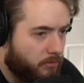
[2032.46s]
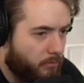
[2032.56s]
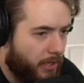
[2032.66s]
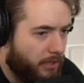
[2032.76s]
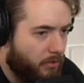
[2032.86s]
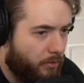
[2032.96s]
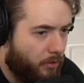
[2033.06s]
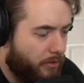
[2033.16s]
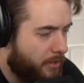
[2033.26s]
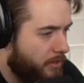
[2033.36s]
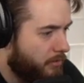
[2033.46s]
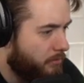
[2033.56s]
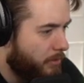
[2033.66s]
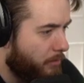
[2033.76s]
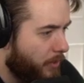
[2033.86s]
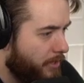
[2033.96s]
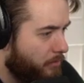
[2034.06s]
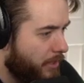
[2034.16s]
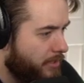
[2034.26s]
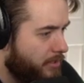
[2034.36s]
Wait, no, not there. Wait,
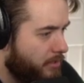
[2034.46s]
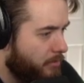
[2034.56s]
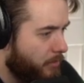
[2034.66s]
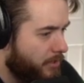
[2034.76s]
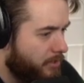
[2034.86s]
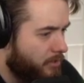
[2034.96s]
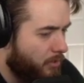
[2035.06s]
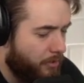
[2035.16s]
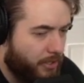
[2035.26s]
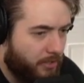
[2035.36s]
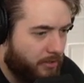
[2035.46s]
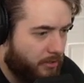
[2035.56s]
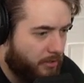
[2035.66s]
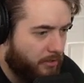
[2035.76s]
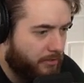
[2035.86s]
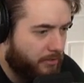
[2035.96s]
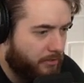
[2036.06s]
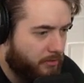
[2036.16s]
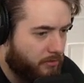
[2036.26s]
when when's the when's the dodge? I, I can't see it.